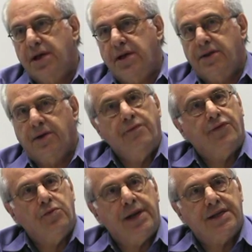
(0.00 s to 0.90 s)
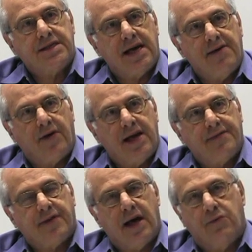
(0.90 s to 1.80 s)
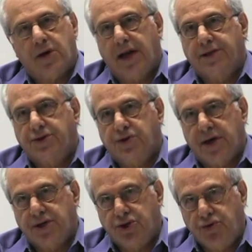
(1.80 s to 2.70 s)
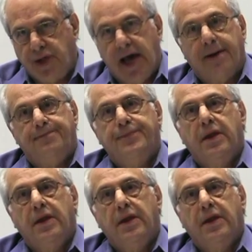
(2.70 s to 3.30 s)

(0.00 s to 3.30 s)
And in the few minutes I have left, I would like to try to do that.